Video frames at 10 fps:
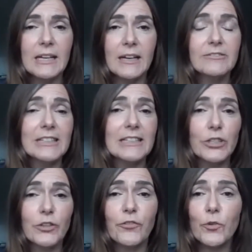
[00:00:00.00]
I really
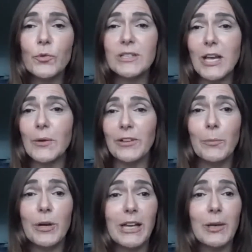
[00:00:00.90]
look forward to
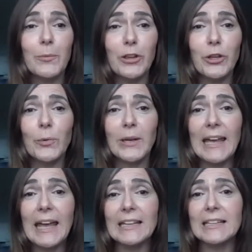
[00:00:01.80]
hopefully working with you
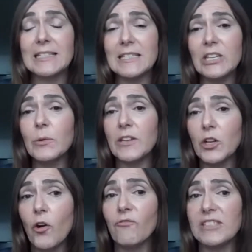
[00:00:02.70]
again and continuing the
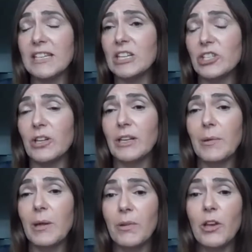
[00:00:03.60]
conversation
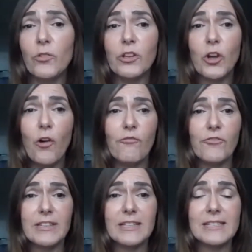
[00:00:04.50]
beyond the
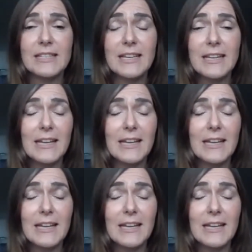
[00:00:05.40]
conference.